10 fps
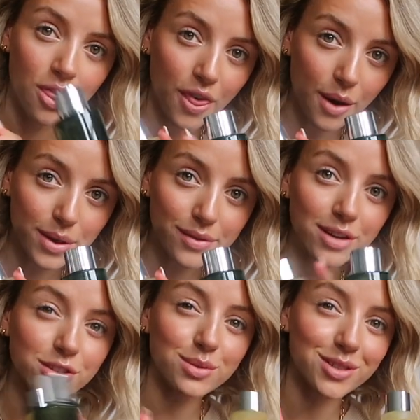that way
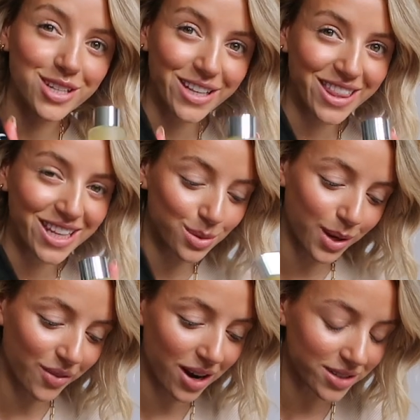around, you're supposed to do it this
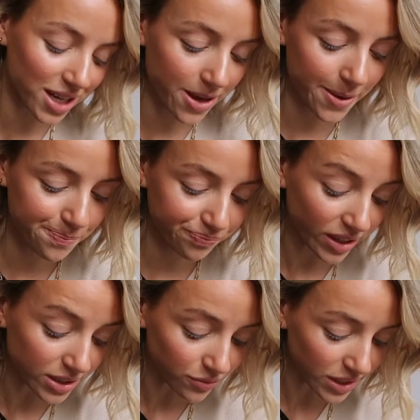way around.
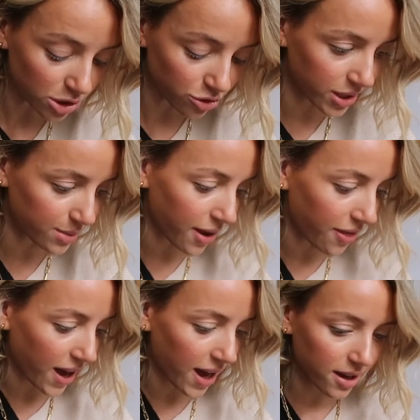So really intrigued by
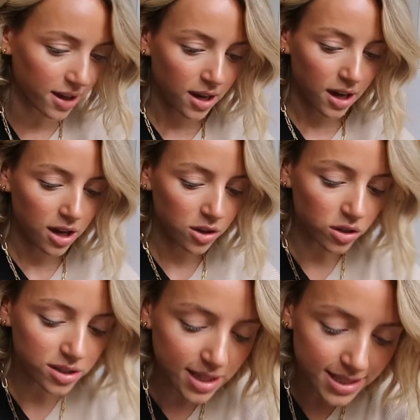that.
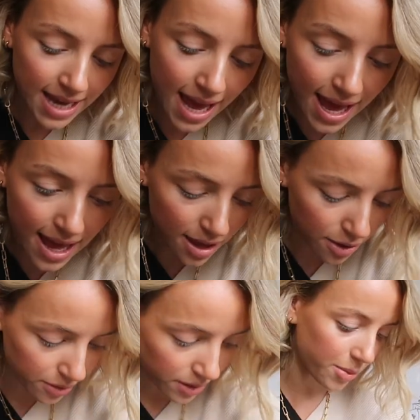Got a
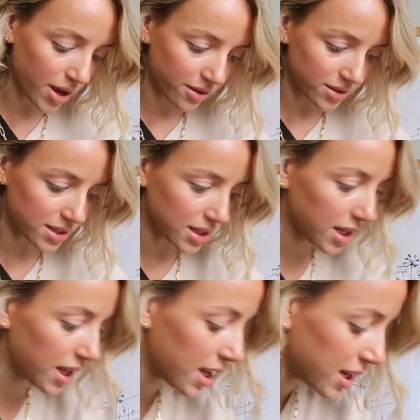towel, and what else did
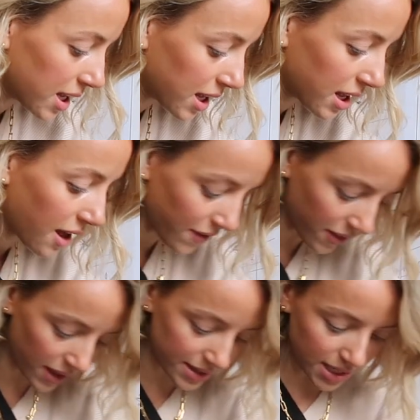I get in here? I
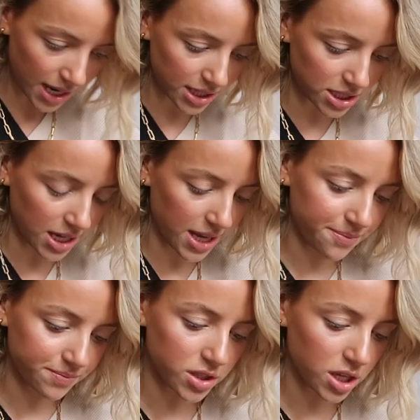think that's it
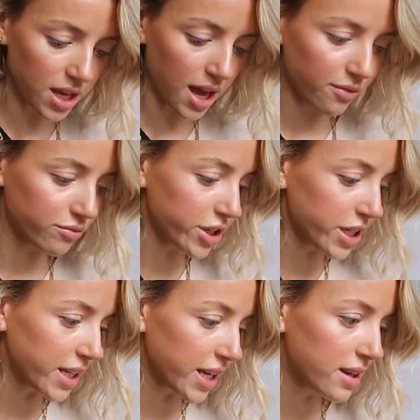actually. So yeah,
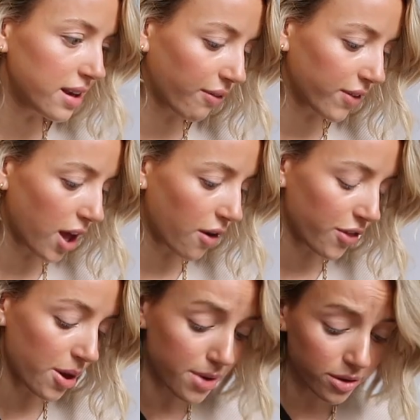really lovely
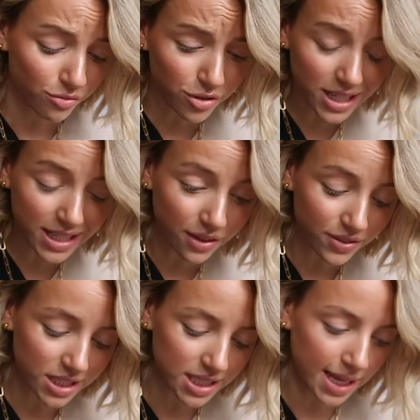of them, a really
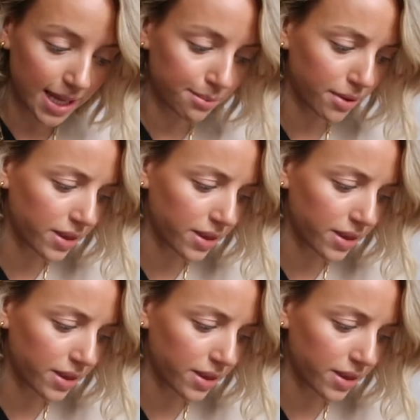lovely team.